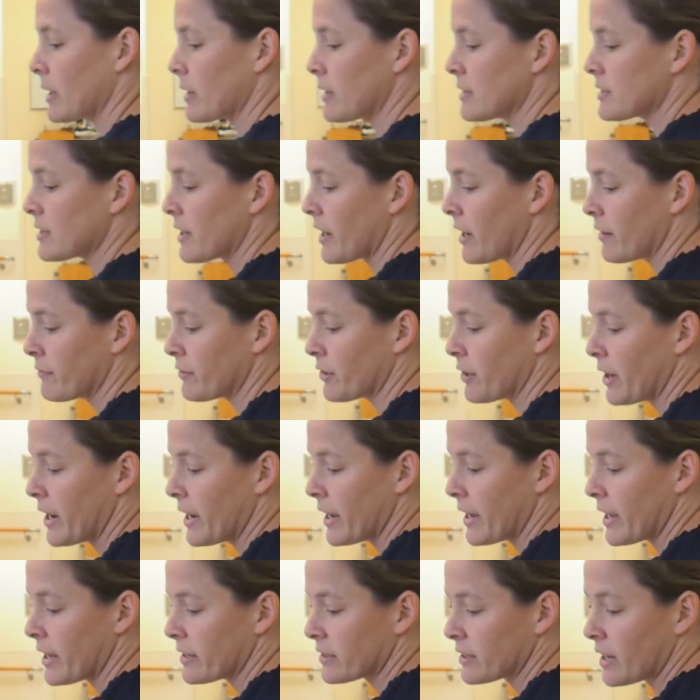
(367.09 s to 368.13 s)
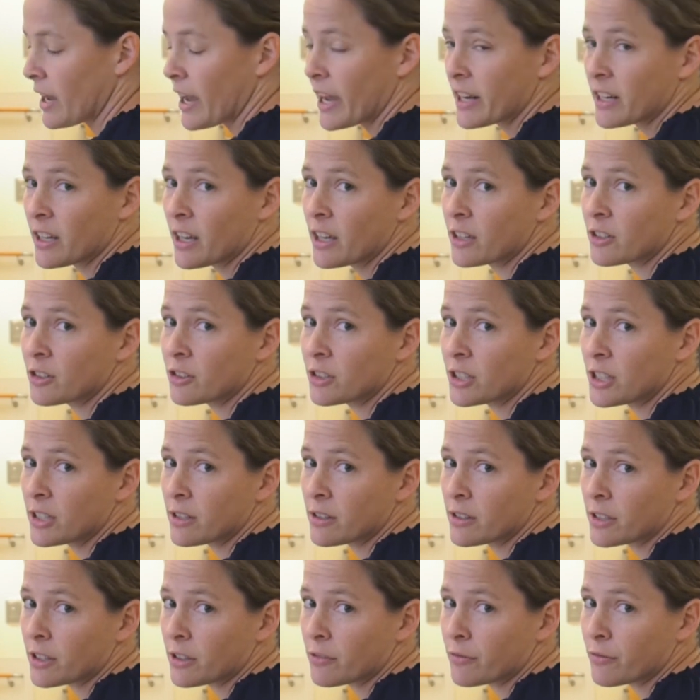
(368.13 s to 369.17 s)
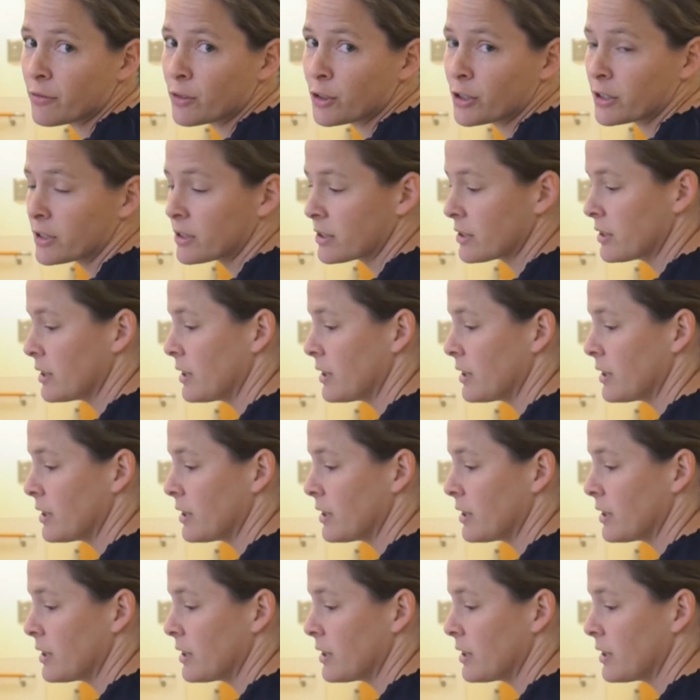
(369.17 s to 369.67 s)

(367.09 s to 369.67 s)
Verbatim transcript: is have your hand kind of underneath their foot